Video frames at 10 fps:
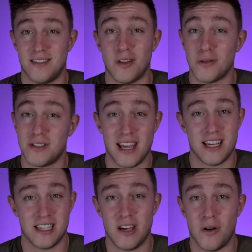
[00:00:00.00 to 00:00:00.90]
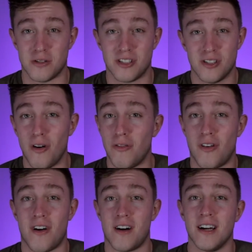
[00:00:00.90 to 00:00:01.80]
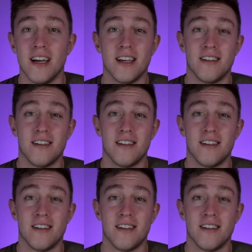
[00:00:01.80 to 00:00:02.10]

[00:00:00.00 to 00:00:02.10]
those things go so far